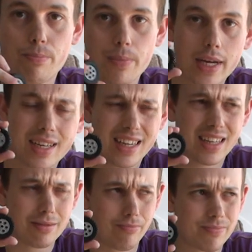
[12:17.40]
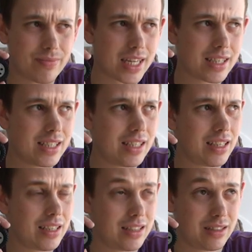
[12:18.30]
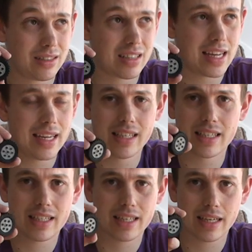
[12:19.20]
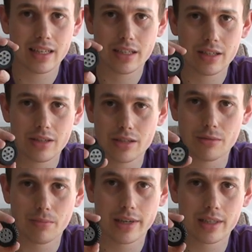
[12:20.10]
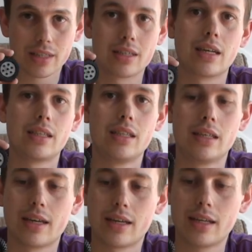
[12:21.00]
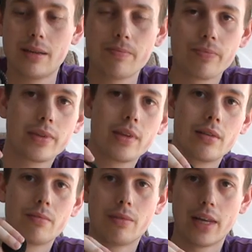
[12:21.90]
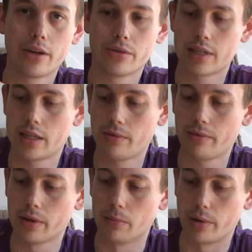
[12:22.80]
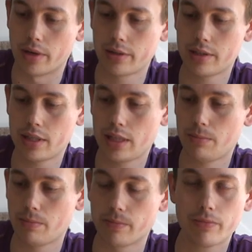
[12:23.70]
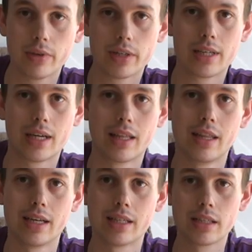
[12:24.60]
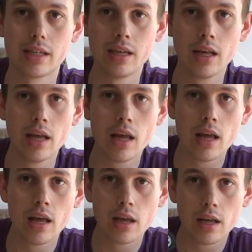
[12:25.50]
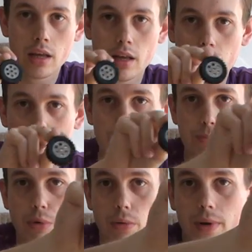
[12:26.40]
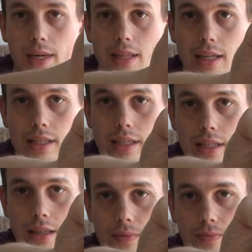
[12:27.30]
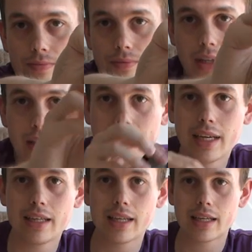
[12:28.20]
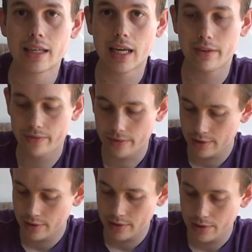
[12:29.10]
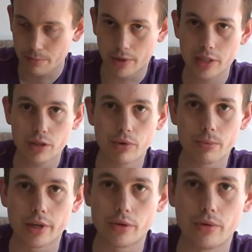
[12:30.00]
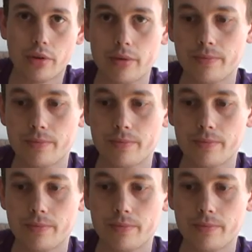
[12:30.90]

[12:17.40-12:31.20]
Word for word: Back in nineteen eighty-six, some places nineteen ninety, LEGO started with model team wheels like this. But like this. They didn't have much grip at all.